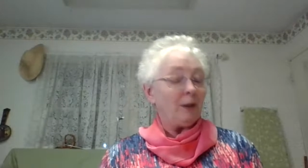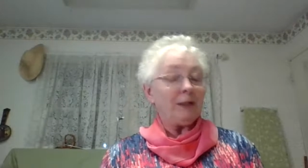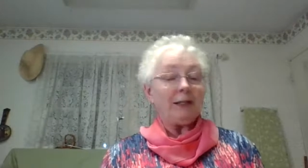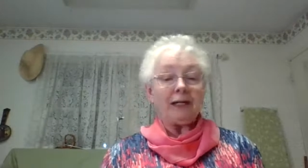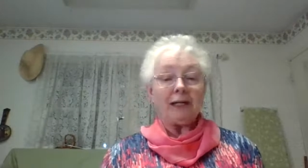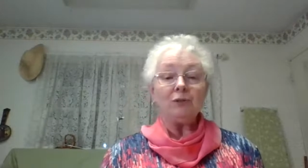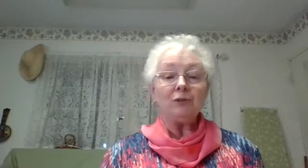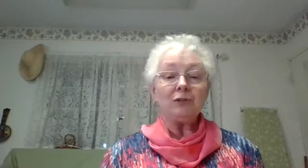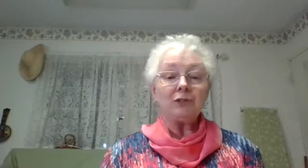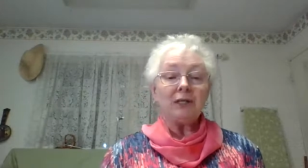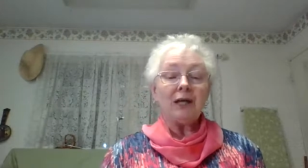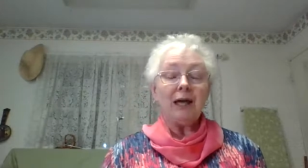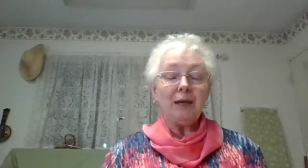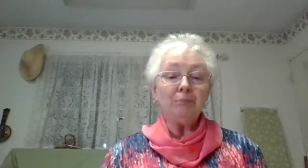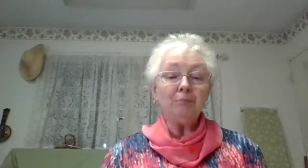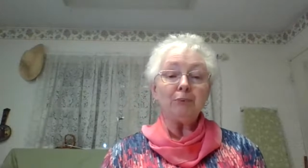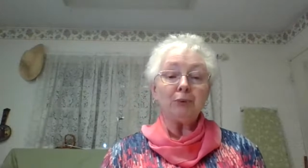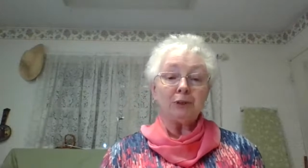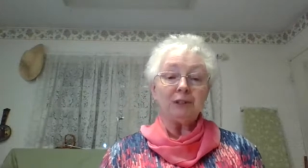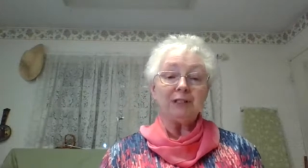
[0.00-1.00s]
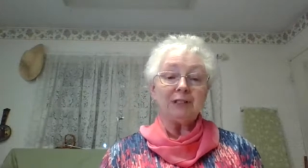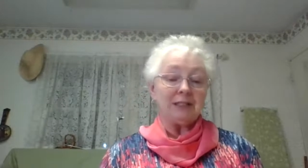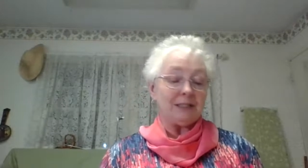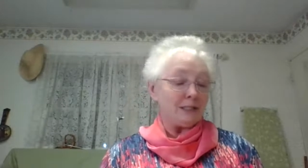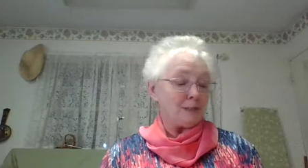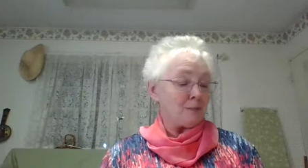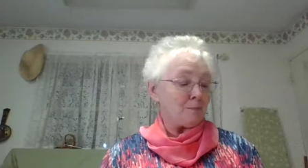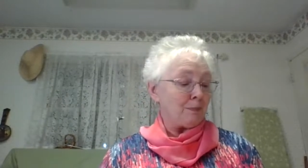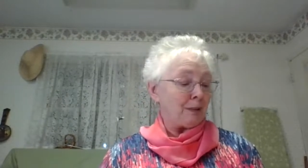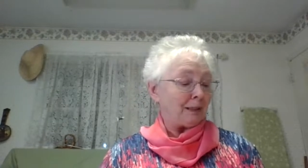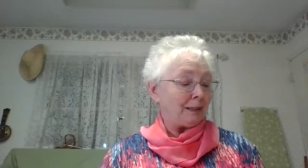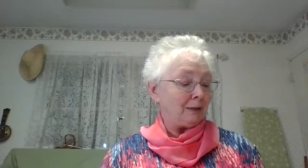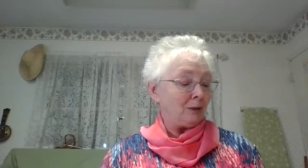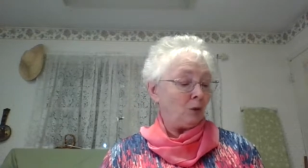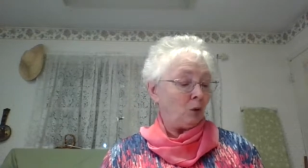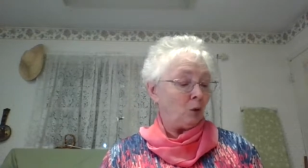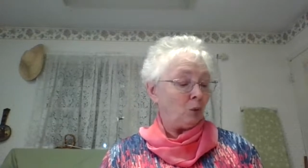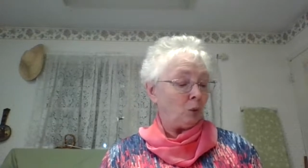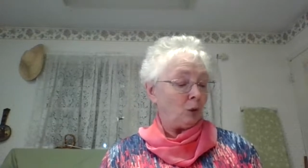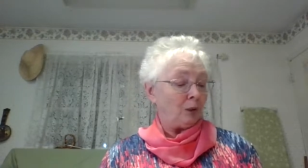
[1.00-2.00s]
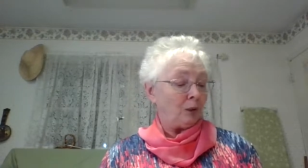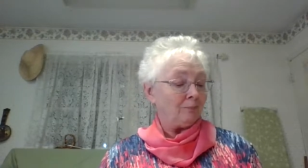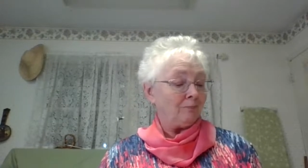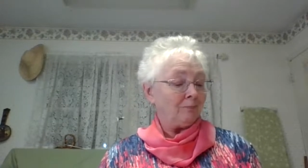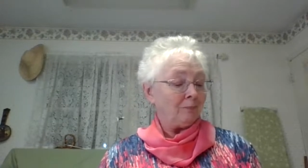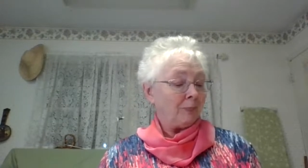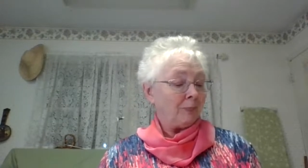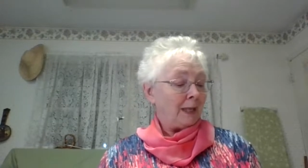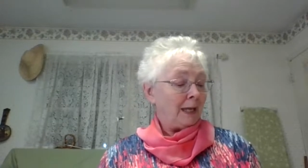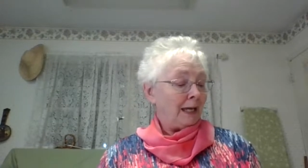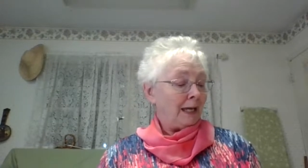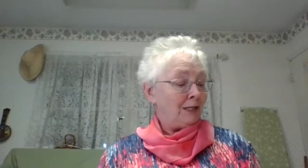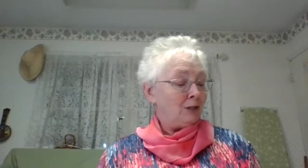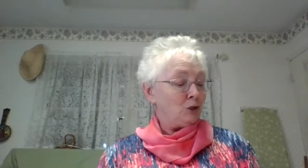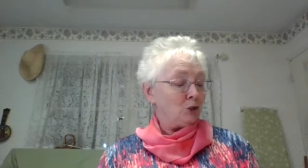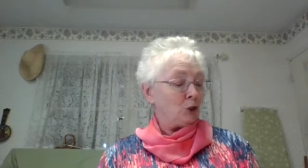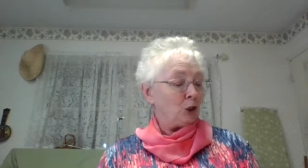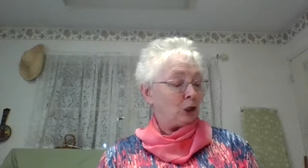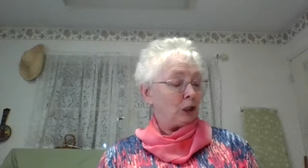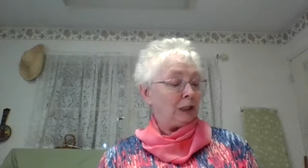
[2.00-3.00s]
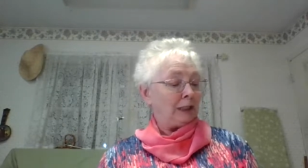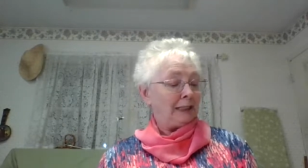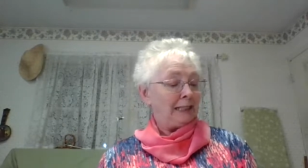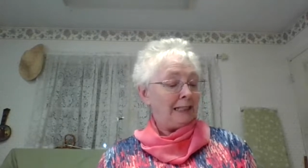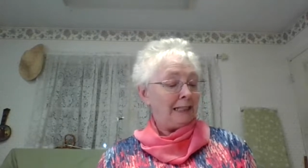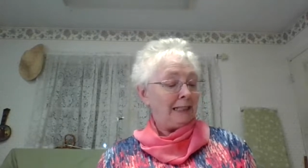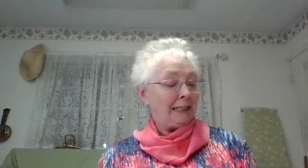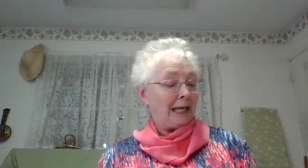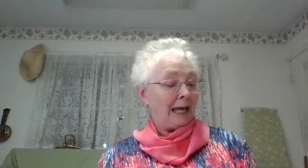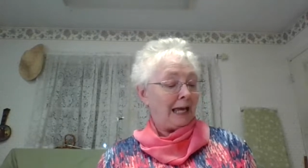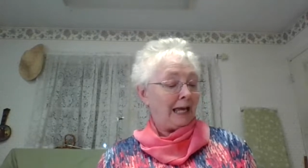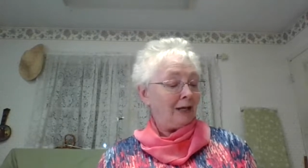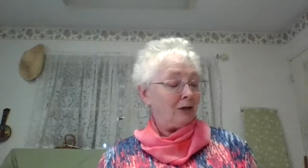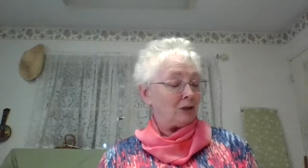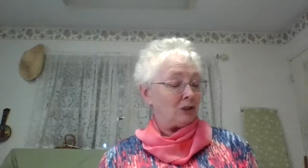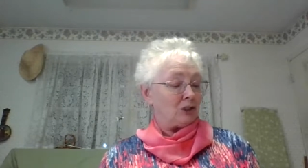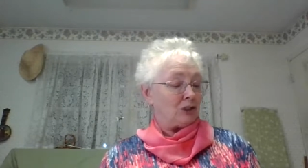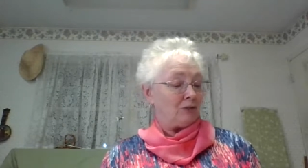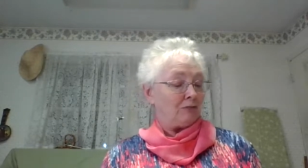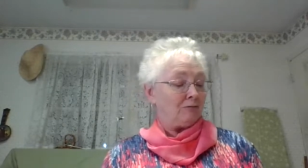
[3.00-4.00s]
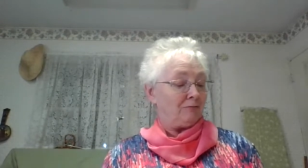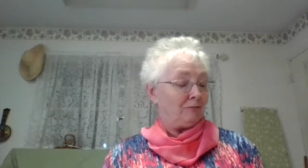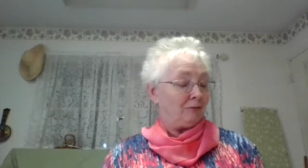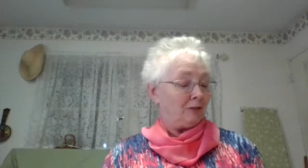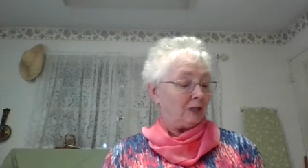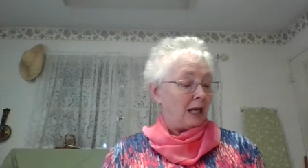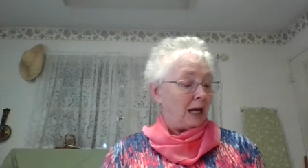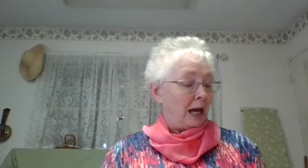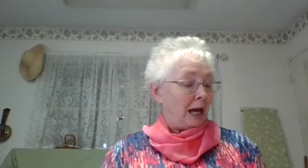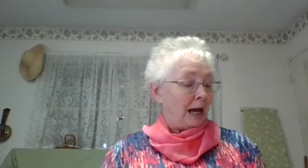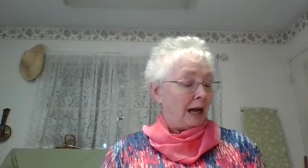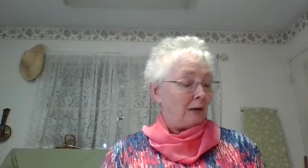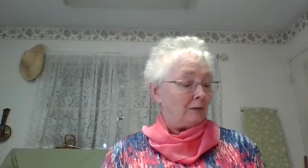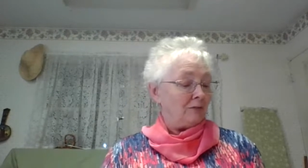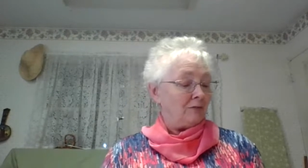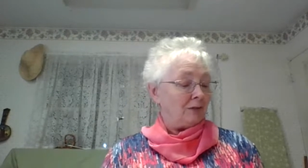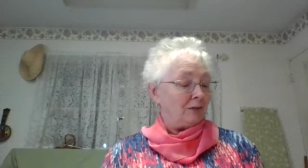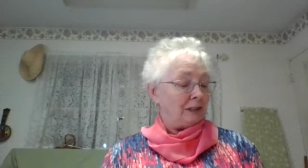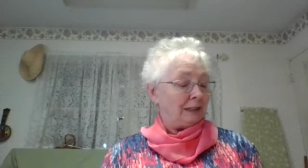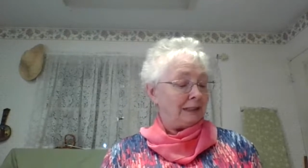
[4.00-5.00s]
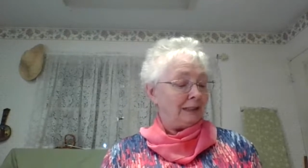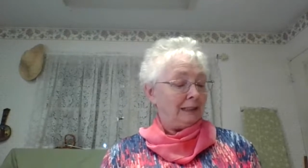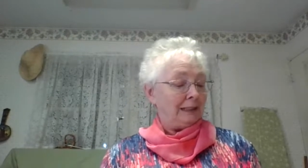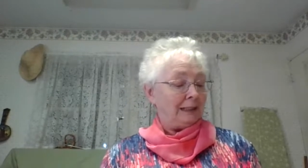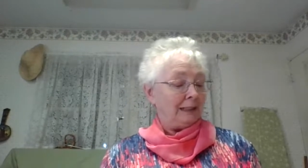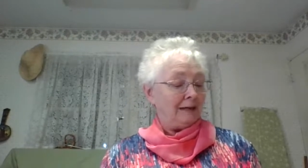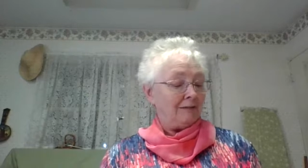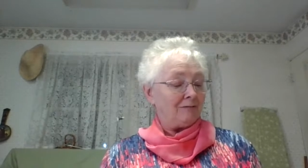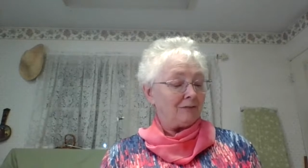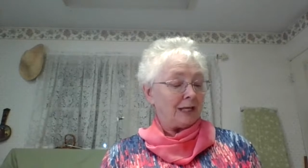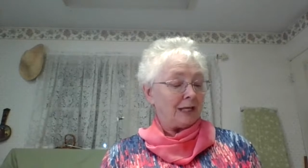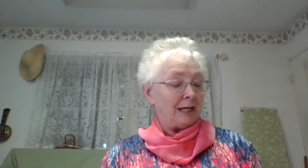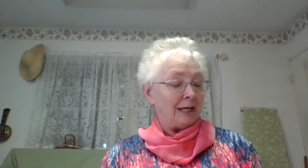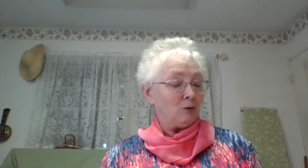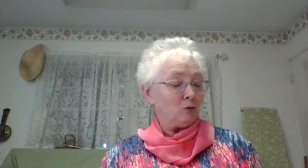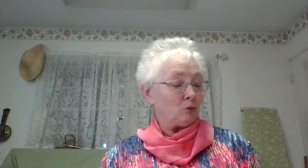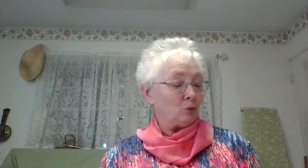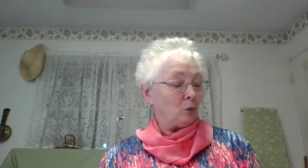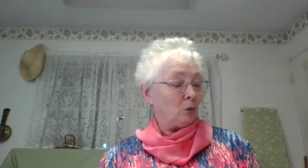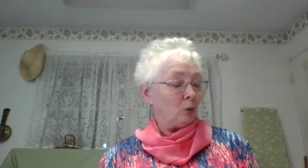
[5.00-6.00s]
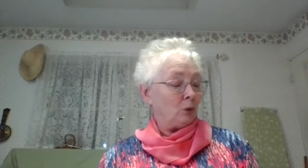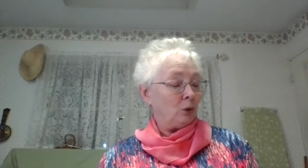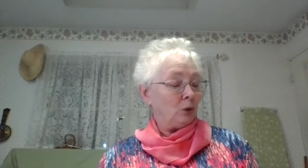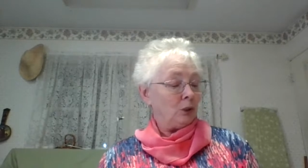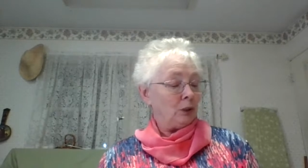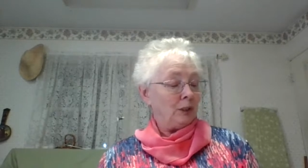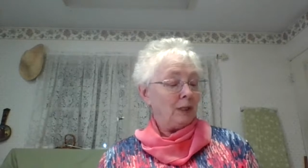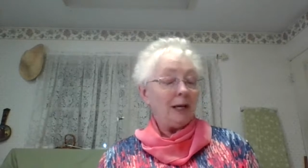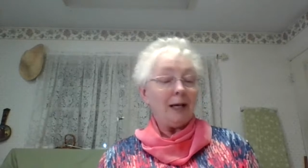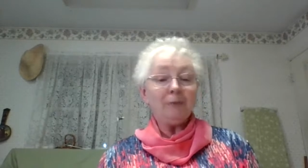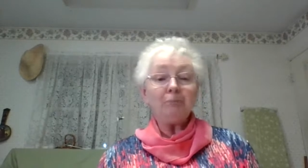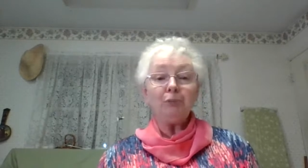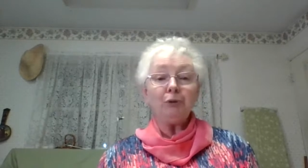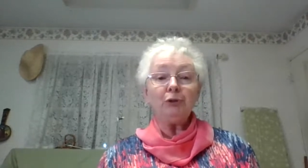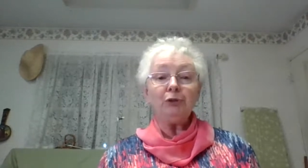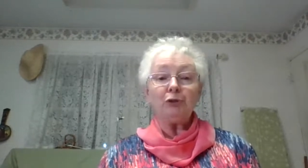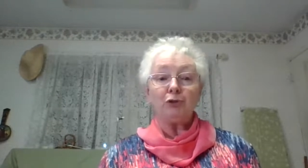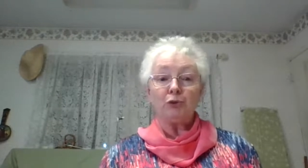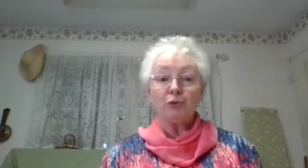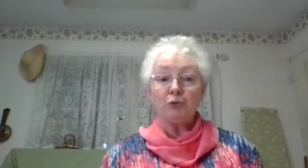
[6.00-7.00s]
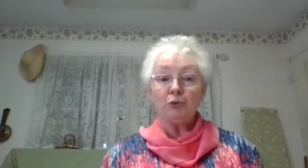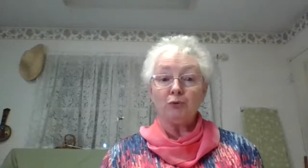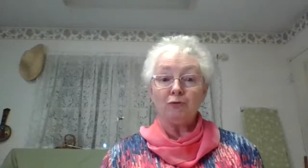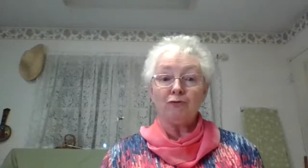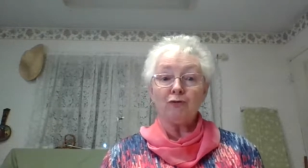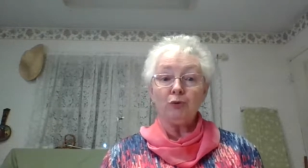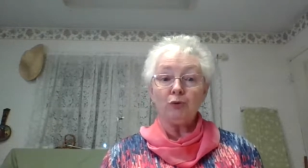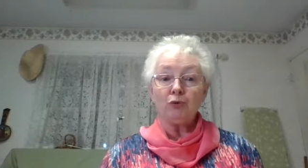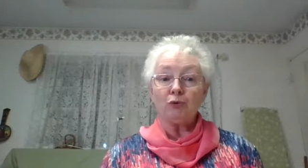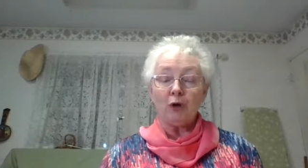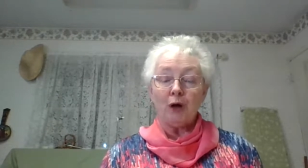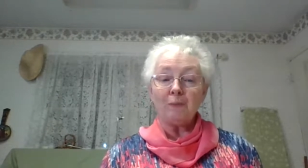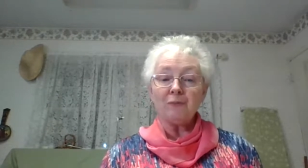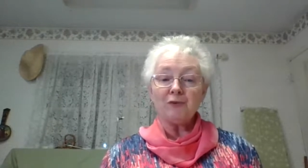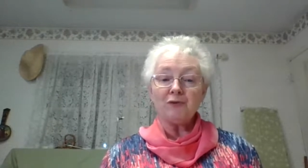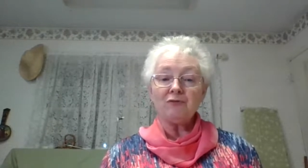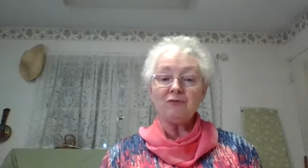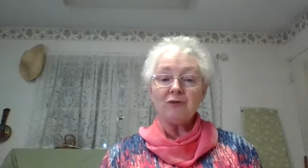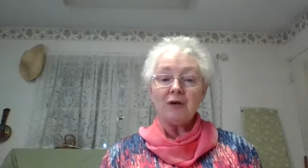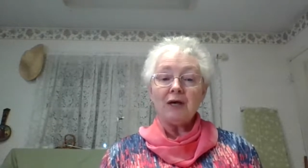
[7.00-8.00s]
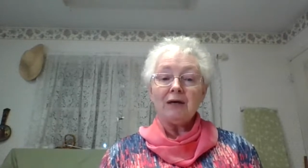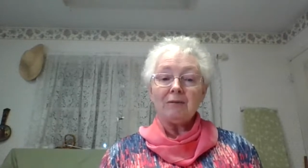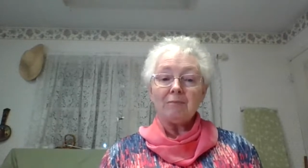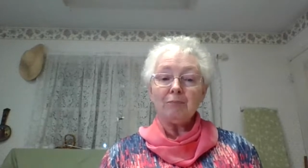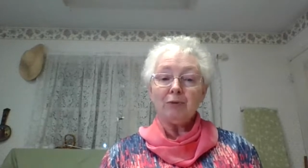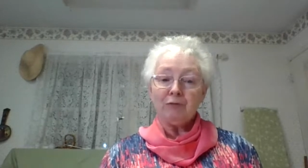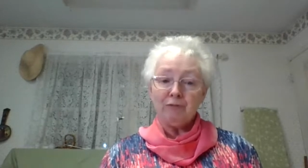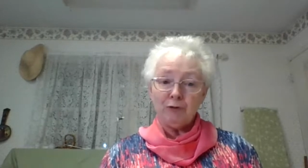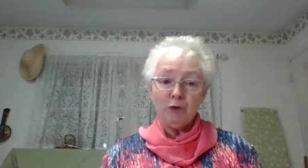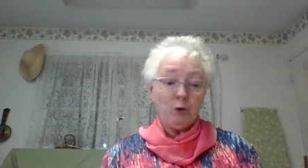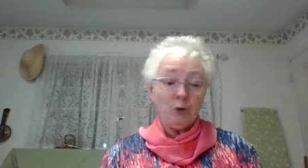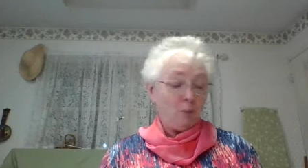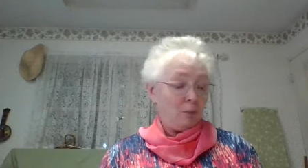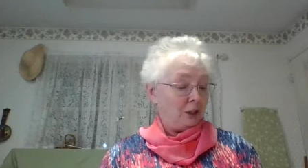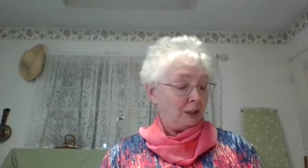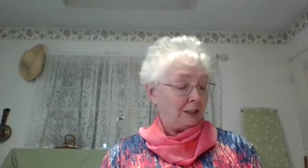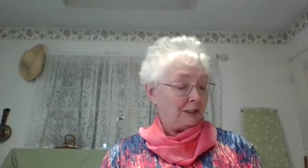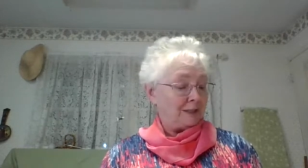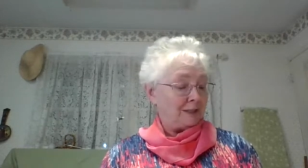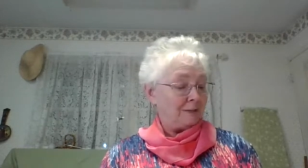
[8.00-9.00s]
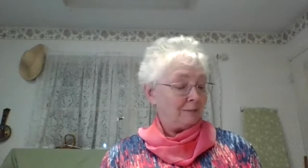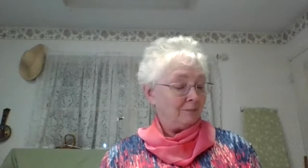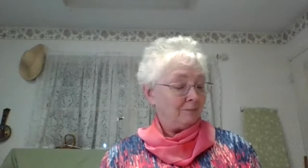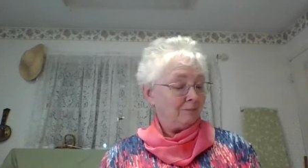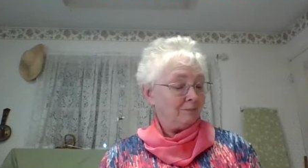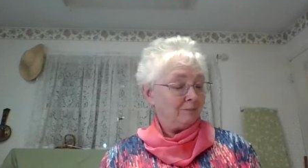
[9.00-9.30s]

one out and put it in his buttonhole. He took a clean handkerchief out of a little left-hand drawer and put a few drops of perfume on it.